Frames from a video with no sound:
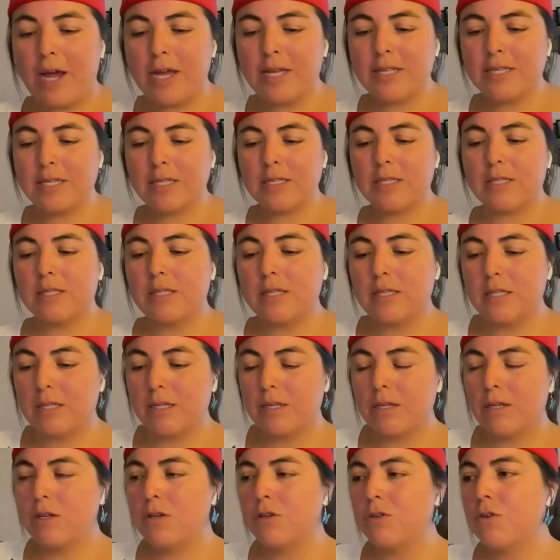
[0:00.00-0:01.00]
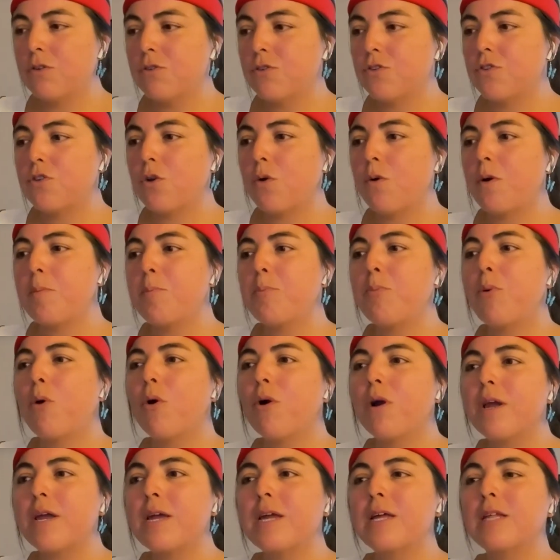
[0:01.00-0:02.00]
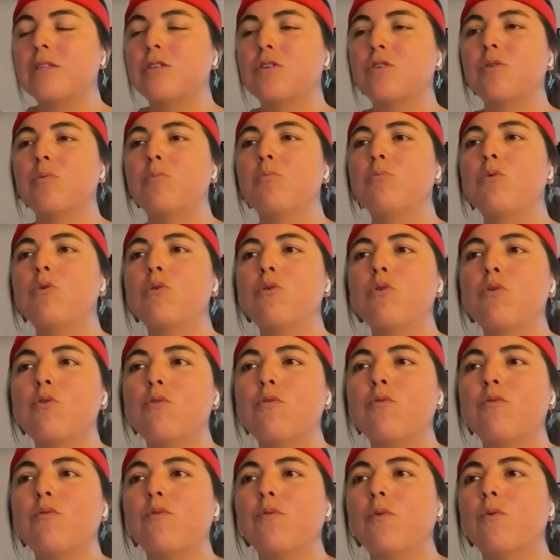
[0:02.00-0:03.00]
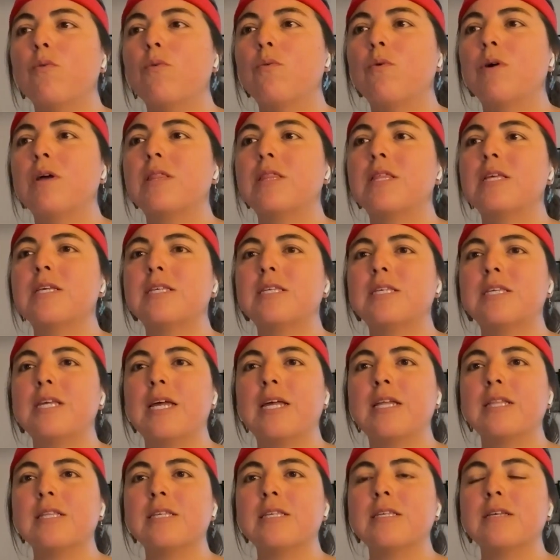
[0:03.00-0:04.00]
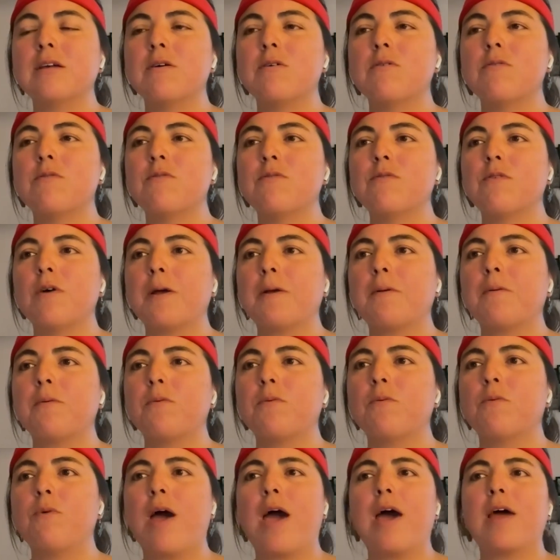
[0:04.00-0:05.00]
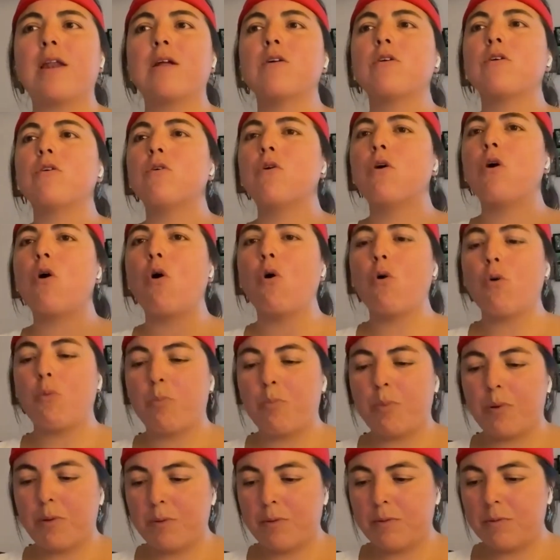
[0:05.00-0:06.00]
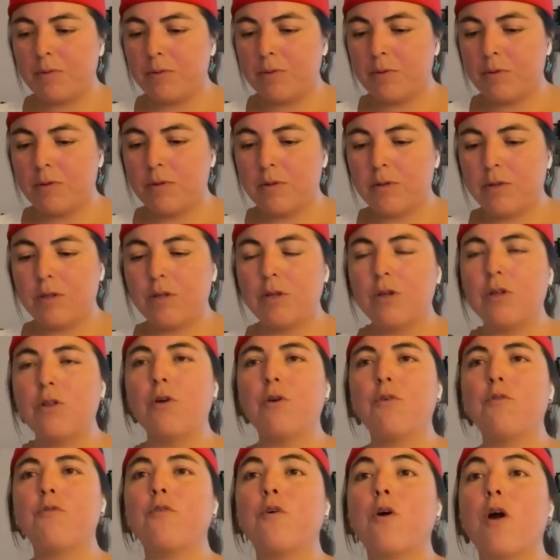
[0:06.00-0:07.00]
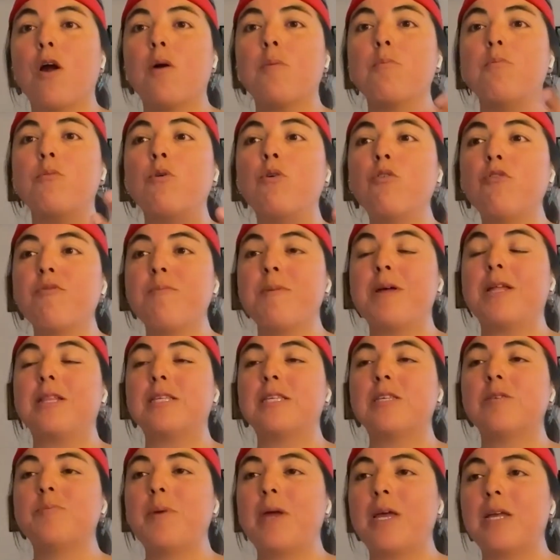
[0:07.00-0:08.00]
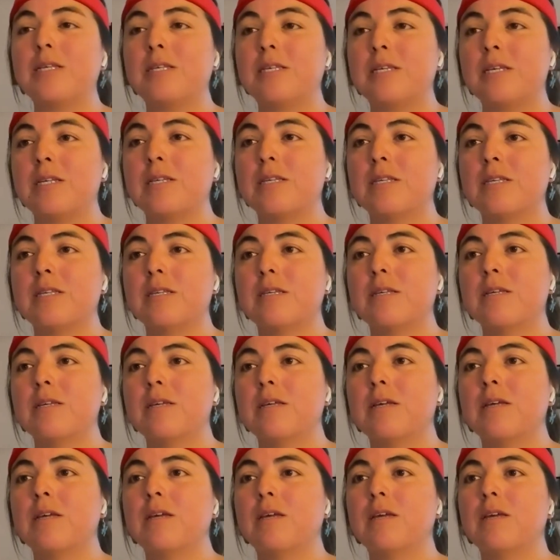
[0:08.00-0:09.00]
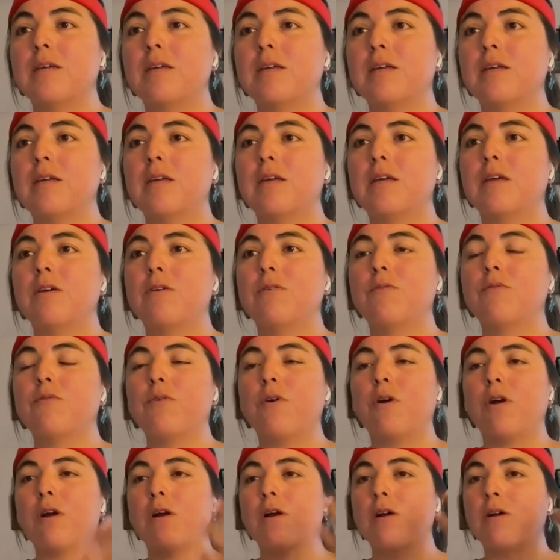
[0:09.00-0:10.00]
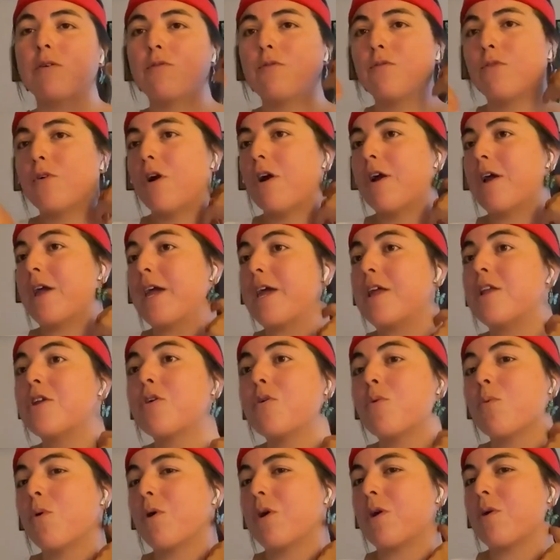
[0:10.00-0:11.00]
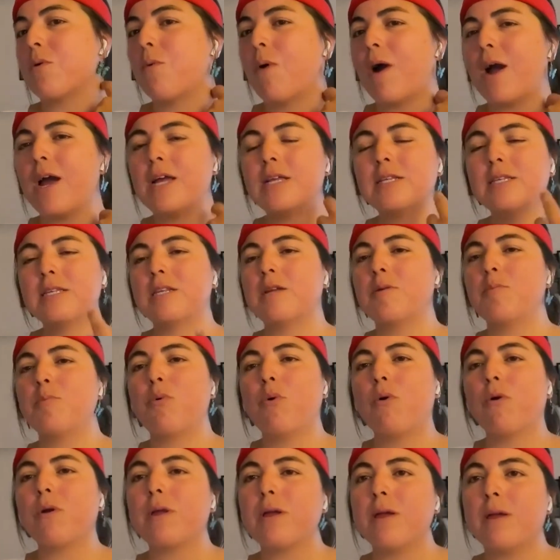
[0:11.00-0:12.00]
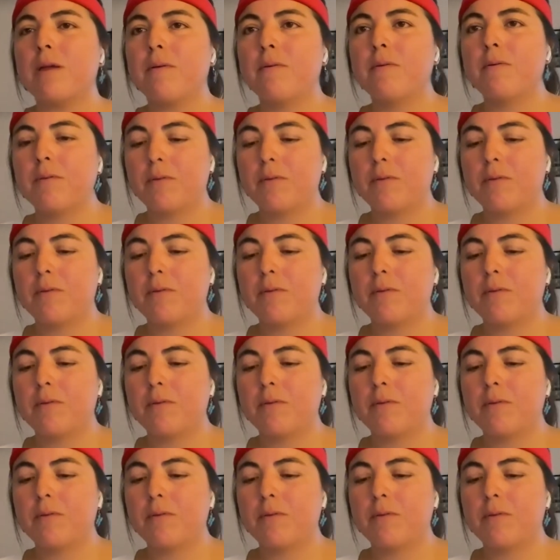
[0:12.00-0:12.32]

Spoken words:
is it, so important to move with this sense of like radical hope, for our movement spaces, for our inner work? Why is it important?